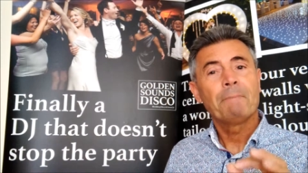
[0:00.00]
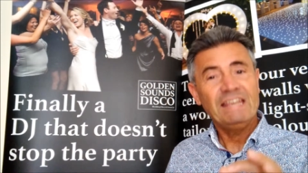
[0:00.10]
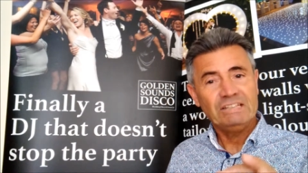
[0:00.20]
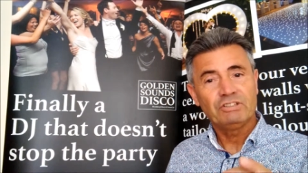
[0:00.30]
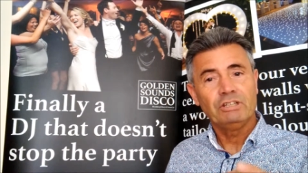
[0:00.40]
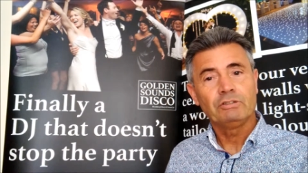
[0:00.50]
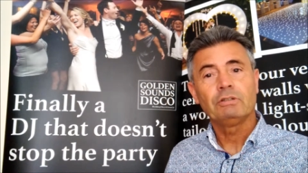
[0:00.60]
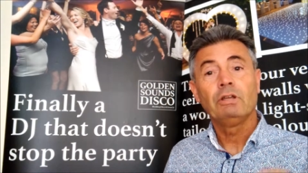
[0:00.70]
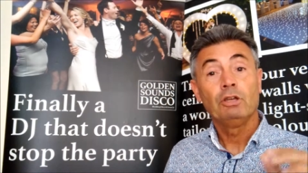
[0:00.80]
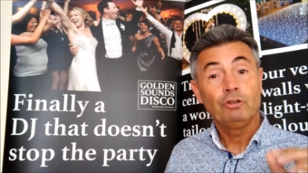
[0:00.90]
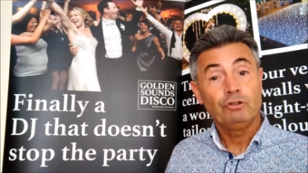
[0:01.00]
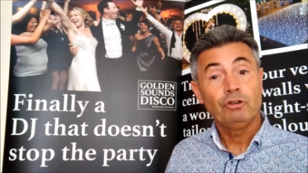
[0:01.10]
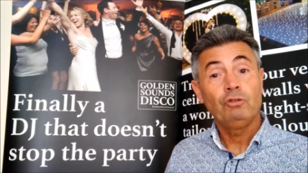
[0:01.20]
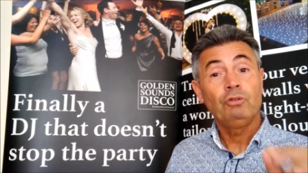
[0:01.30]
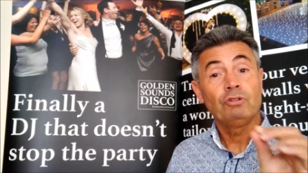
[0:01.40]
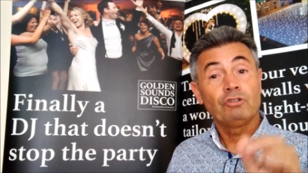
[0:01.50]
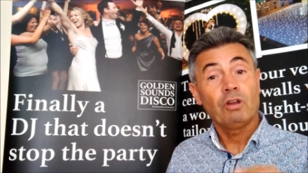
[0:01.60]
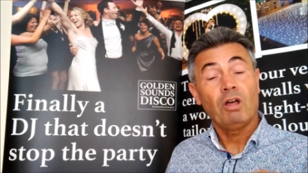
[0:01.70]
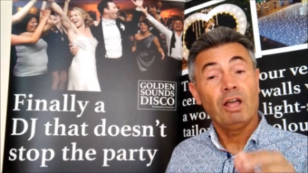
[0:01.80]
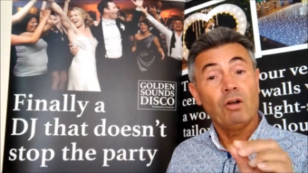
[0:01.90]
Peak season, June,
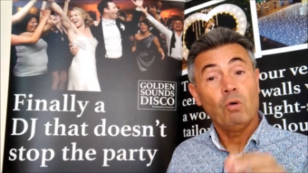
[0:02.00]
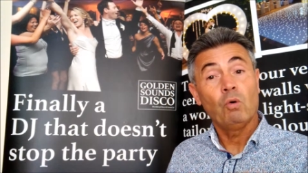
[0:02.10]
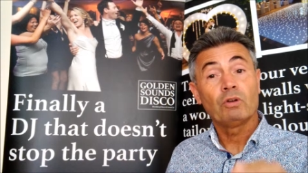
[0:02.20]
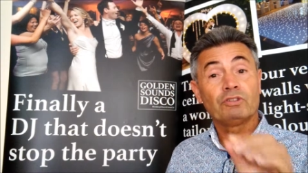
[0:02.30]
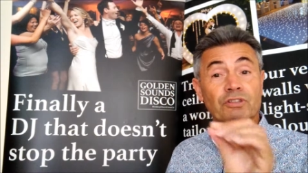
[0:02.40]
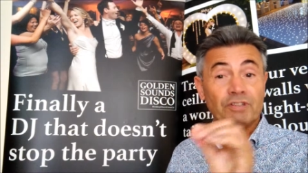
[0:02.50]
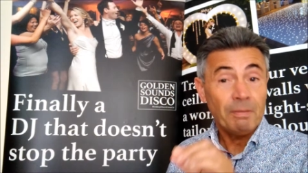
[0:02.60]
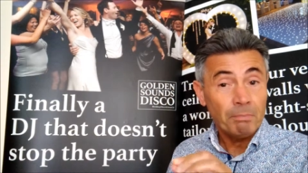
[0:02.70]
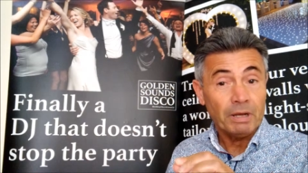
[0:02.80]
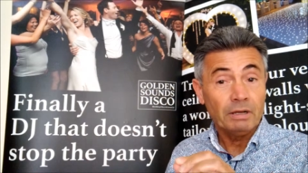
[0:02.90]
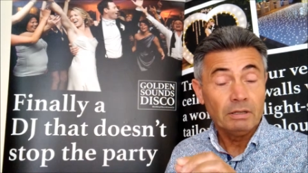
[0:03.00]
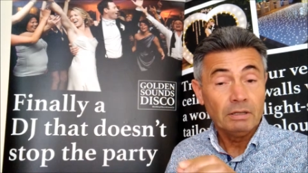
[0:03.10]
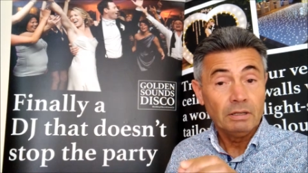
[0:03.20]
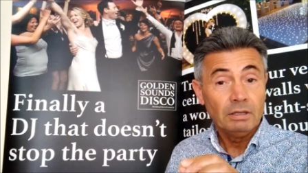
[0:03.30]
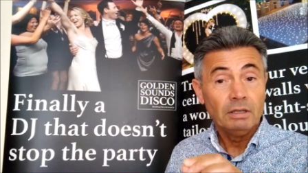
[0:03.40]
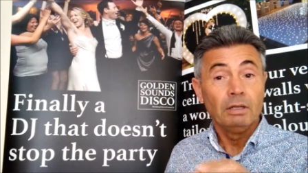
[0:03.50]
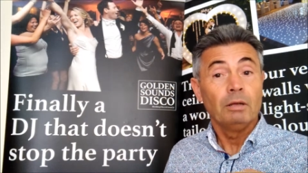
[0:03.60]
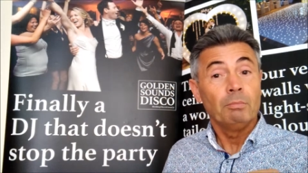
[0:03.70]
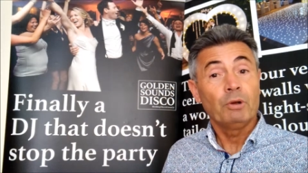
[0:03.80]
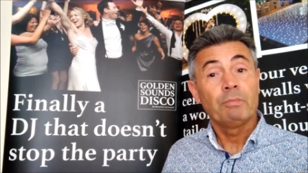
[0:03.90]
July, August, September,
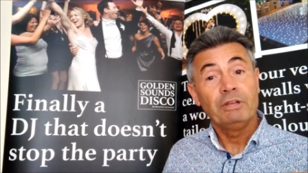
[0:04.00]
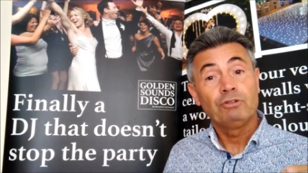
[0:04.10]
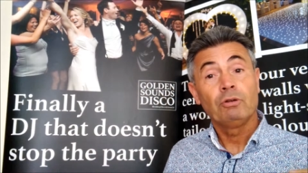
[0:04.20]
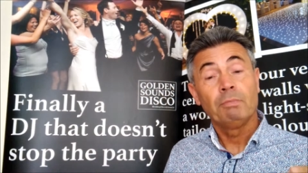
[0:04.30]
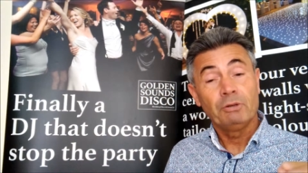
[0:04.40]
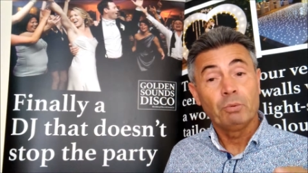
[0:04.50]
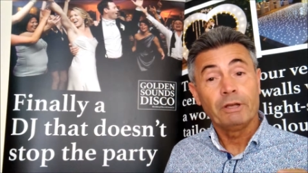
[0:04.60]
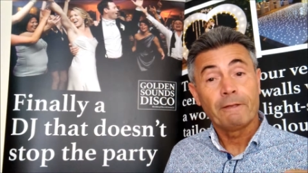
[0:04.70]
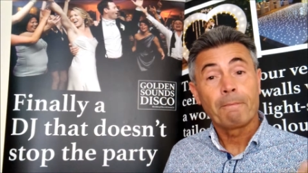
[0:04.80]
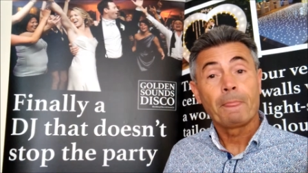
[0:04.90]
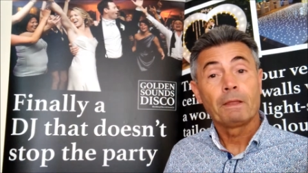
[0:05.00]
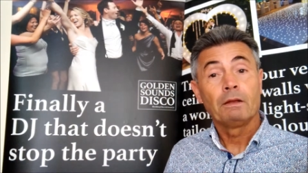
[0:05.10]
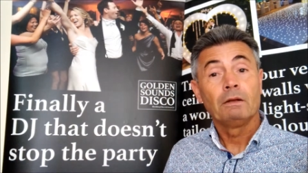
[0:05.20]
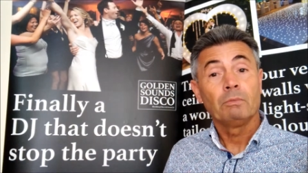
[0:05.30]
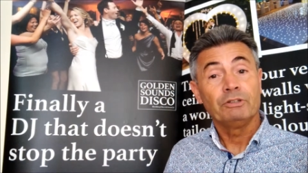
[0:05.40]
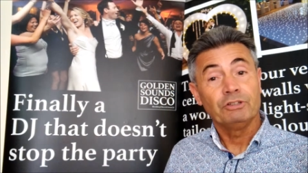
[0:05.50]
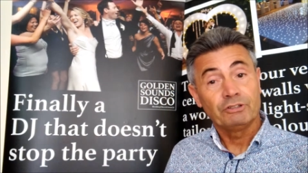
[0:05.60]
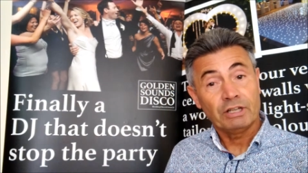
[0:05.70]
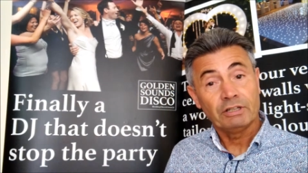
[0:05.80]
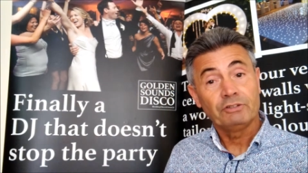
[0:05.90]
booking me during midweek, which is
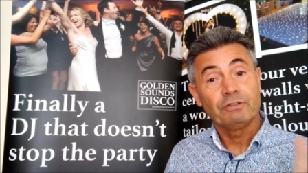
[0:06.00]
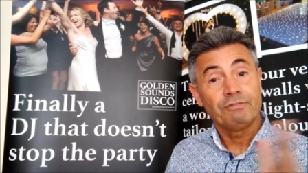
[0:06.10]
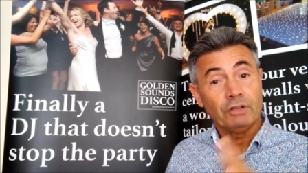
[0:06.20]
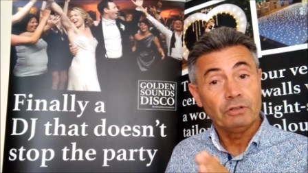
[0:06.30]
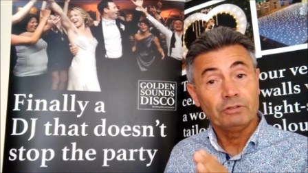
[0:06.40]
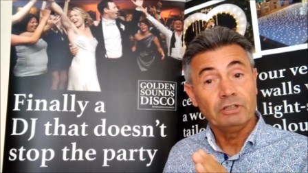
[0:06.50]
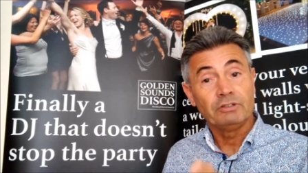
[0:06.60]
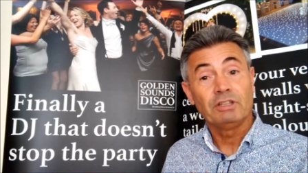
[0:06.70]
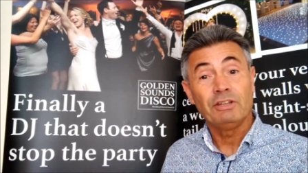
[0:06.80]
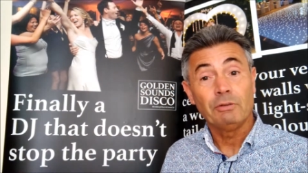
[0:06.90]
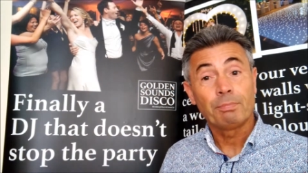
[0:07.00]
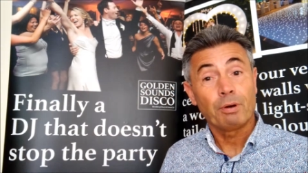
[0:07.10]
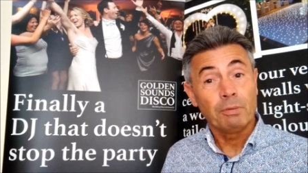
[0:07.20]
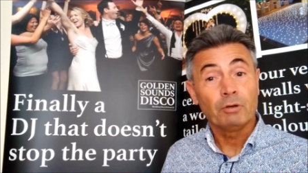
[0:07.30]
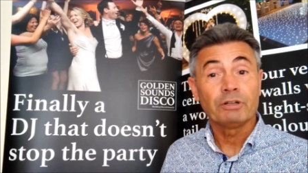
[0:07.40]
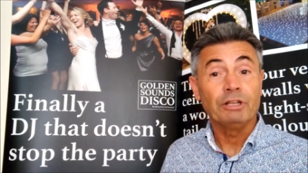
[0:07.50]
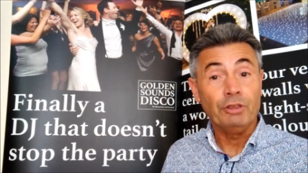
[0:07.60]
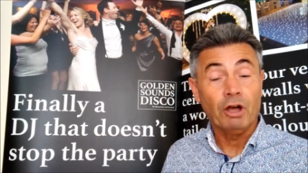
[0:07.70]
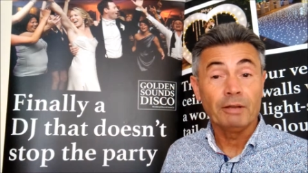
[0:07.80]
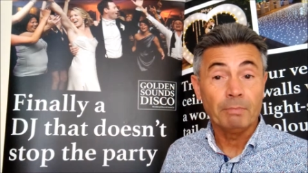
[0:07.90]
Sundays to Thursdays, then you're probably looking
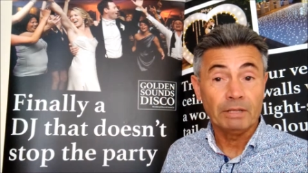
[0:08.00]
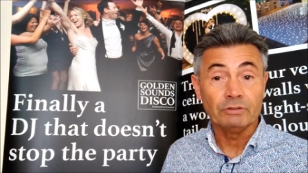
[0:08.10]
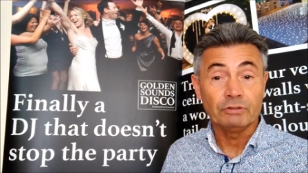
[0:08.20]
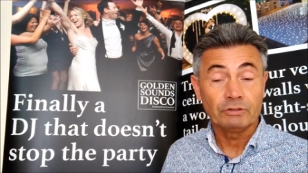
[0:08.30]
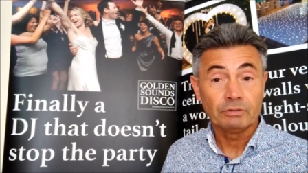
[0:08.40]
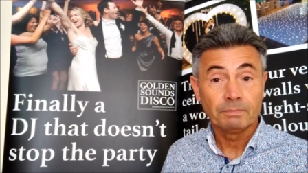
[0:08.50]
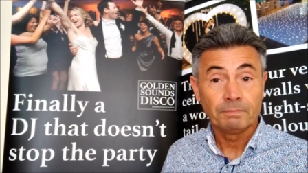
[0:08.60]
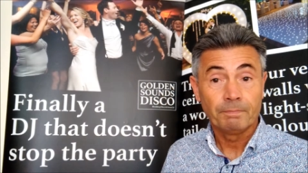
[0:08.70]
at 9 months.